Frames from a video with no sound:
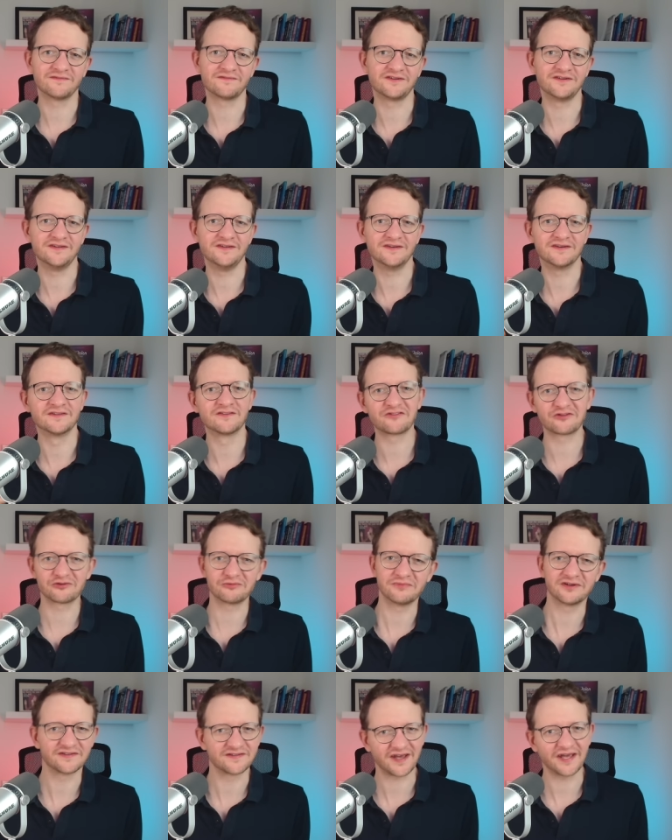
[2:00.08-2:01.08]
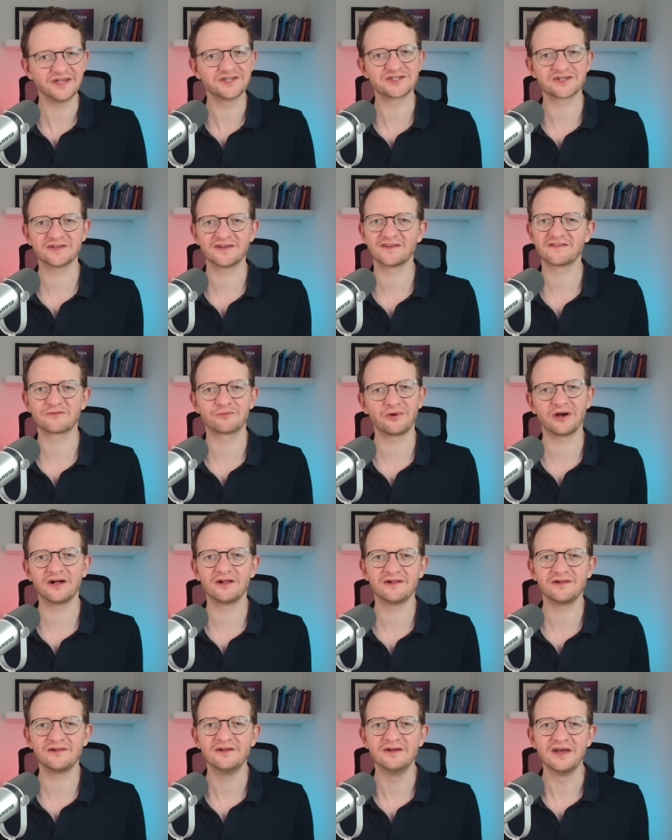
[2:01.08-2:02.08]
the instrumentation as
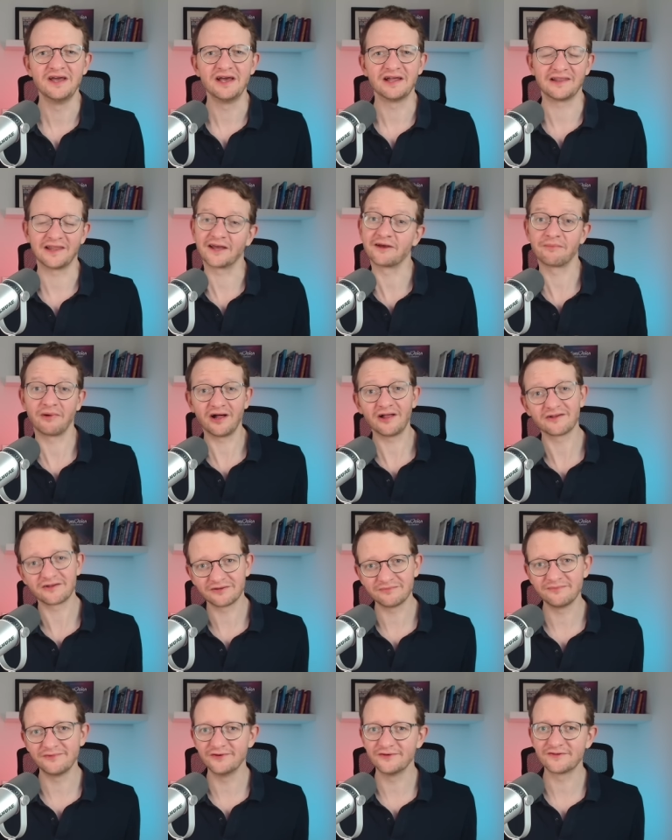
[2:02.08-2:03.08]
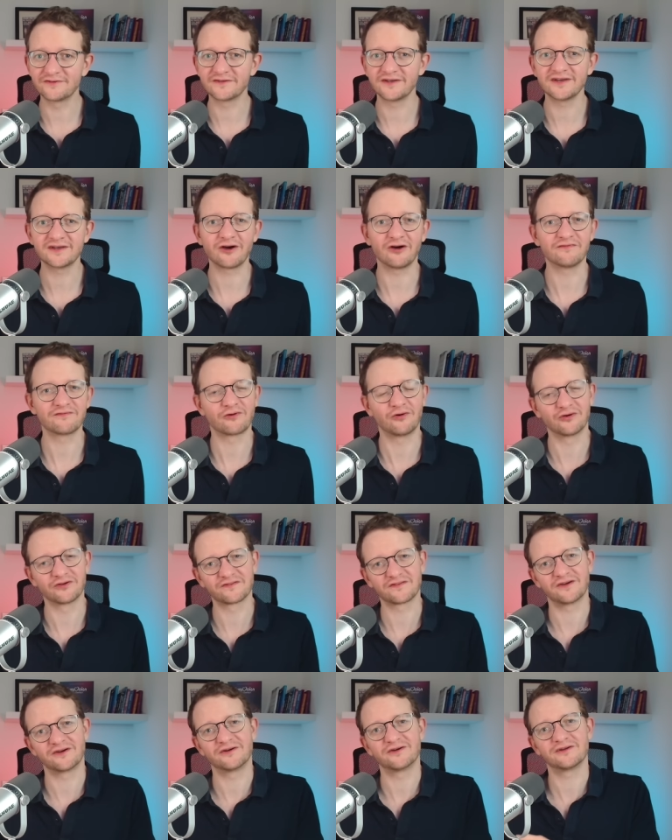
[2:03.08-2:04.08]
well, like Balkan music. Of course,
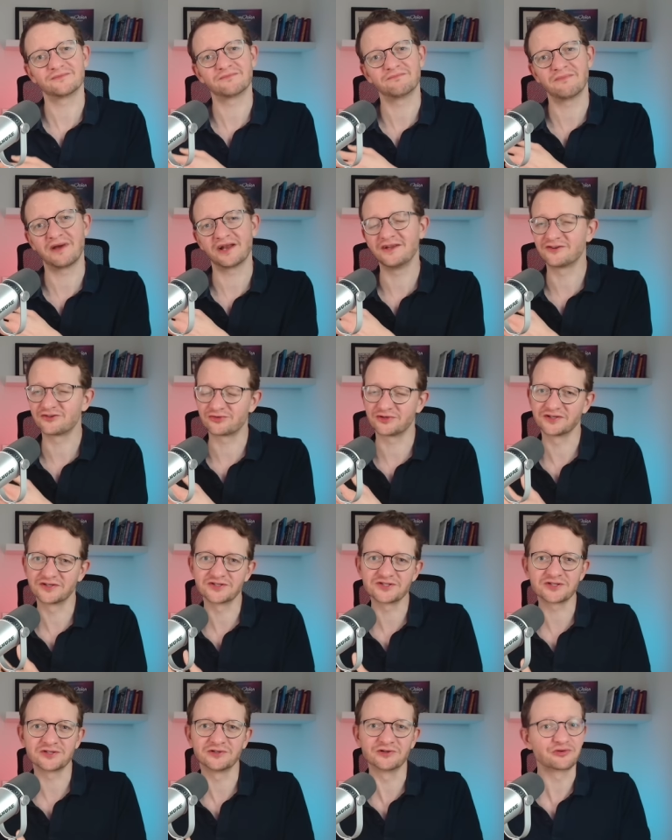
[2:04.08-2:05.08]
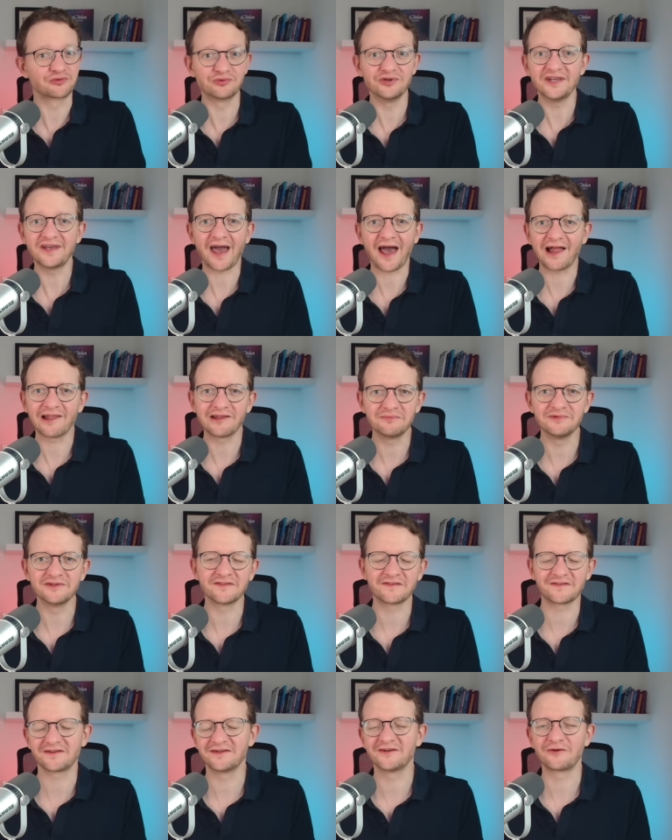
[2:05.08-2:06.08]
there are many traditional Greek elements
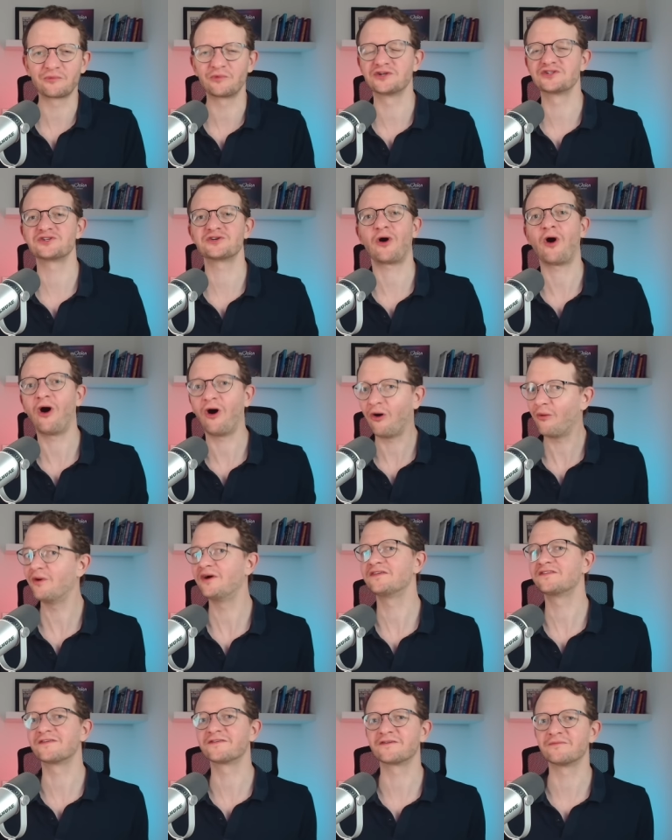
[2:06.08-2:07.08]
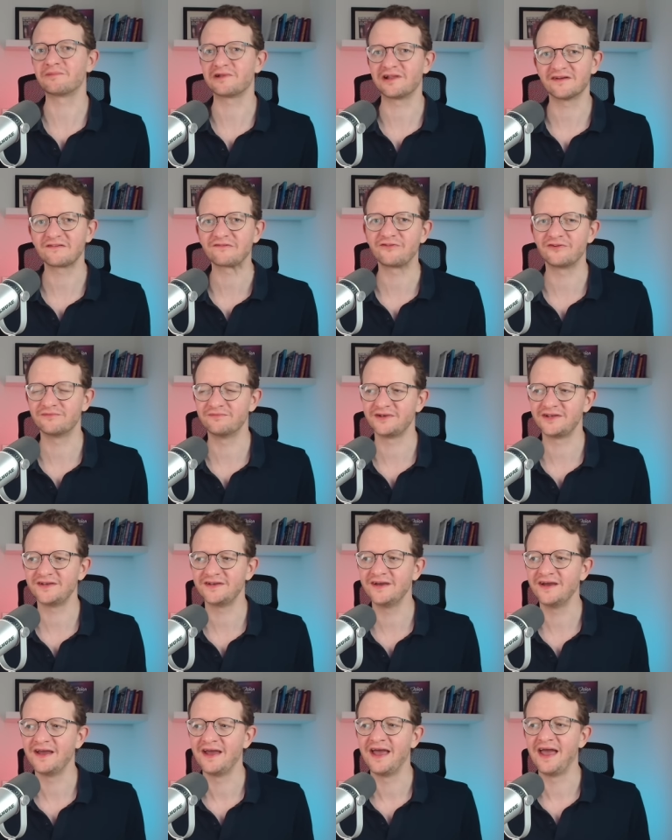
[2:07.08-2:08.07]
in it, which always is a plus for me.
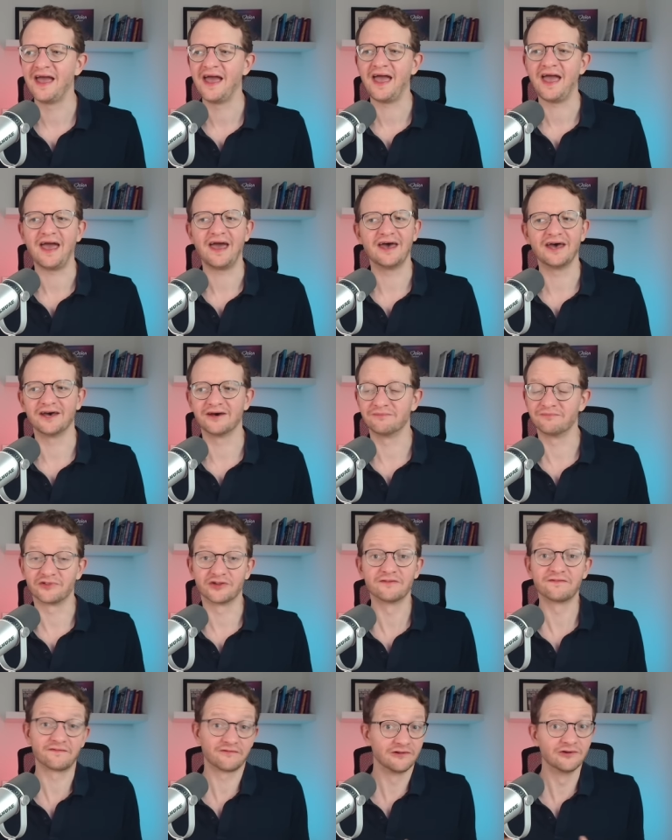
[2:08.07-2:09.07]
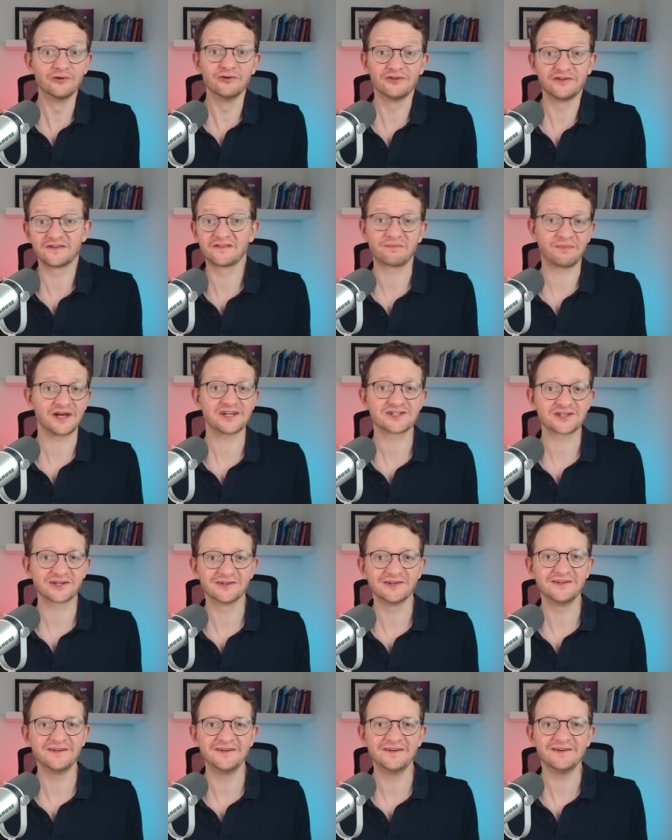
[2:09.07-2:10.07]
The flute
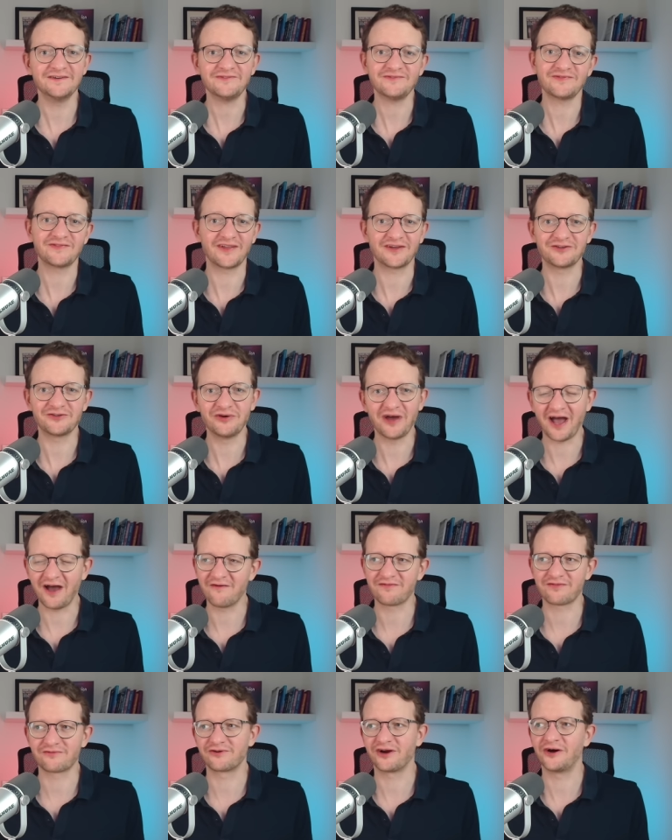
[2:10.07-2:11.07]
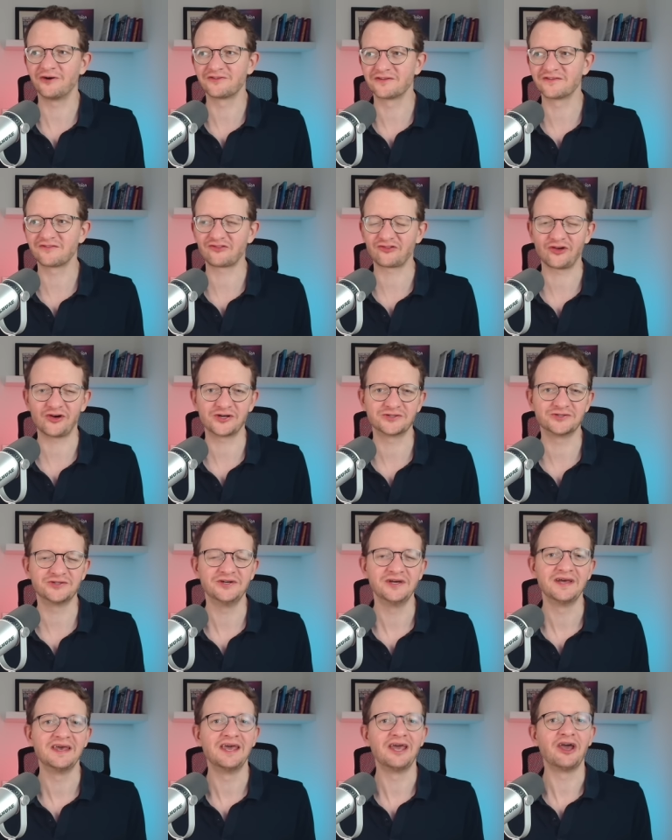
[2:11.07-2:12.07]
especially that you have throughout the song,
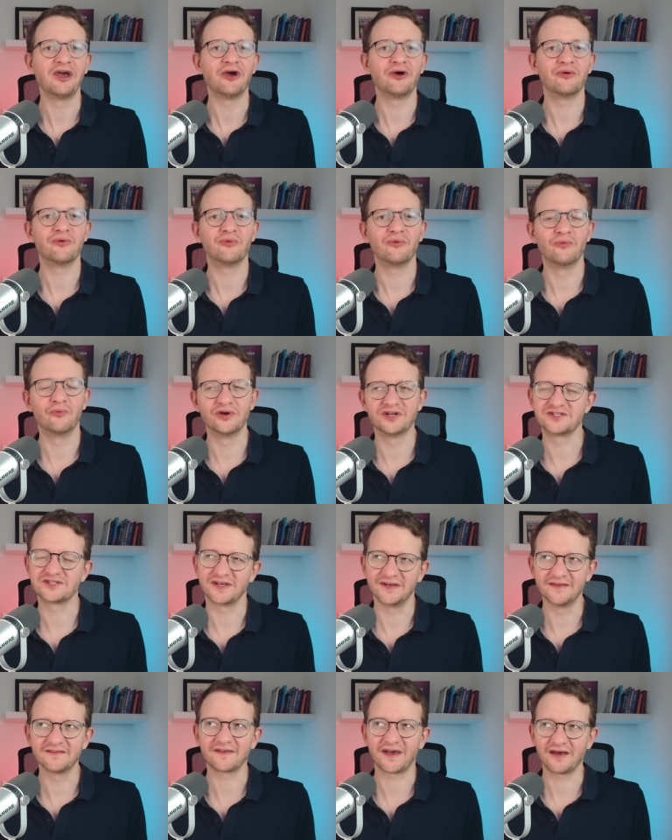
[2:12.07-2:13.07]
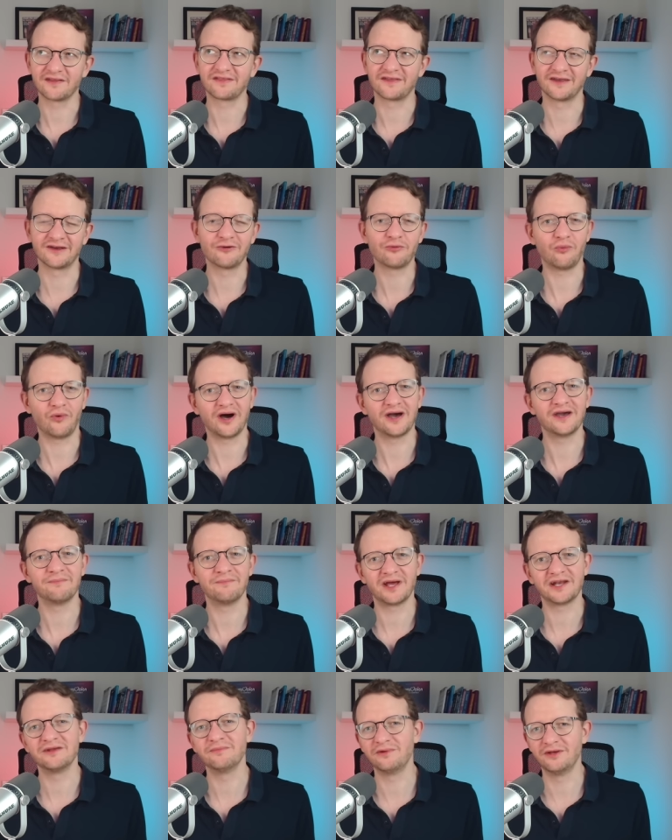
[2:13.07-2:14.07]
which is, I think, why
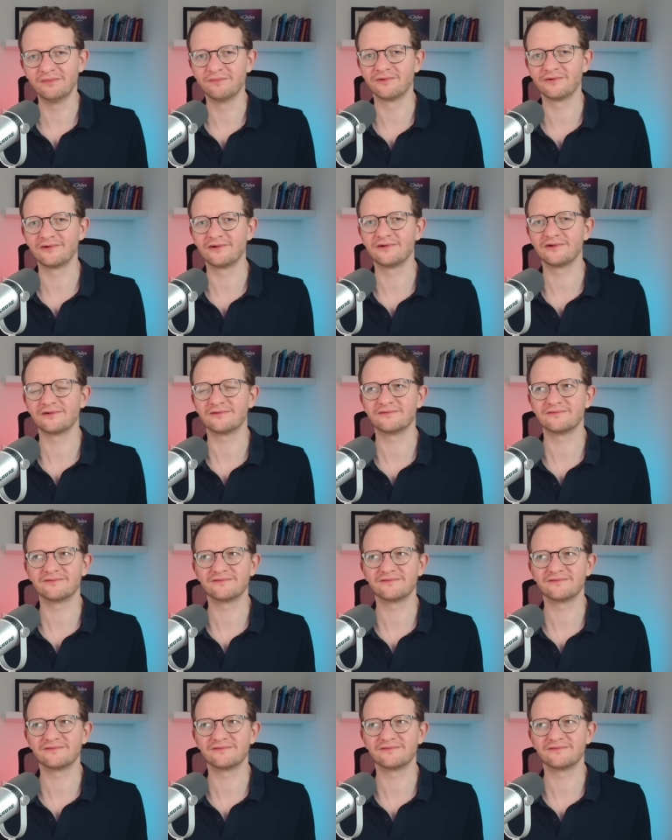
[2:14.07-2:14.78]
many people